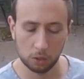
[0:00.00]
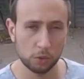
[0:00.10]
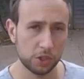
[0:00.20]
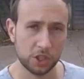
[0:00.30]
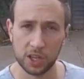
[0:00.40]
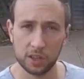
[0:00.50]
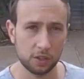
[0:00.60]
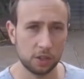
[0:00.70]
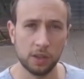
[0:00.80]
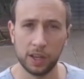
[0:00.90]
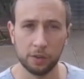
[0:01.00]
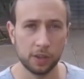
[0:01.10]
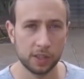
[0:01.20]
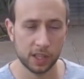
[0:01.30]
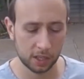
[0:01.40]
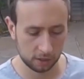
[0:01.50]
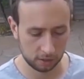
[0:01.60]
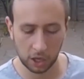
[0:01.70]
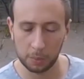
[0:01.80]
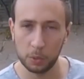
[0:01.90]
or just shake the shoe later on in the day
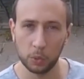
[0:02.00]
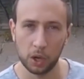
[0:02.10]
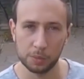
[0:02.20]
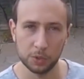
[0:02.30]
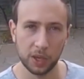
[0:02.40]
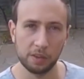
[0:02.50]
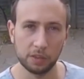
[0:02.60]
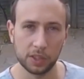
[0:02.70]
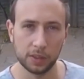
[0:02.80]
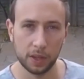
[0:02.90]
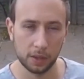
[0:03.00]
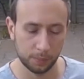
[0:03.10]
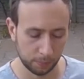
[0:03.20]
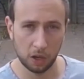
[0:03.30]
and up it will come and you'll get everything there.